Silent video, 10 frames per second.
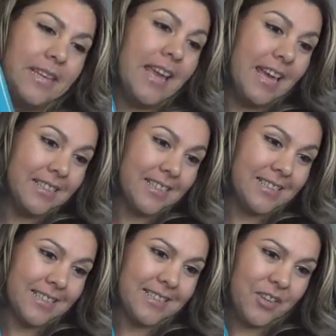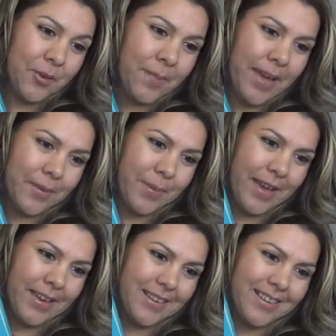yes, this is your
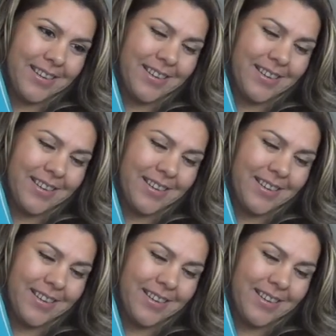backpack.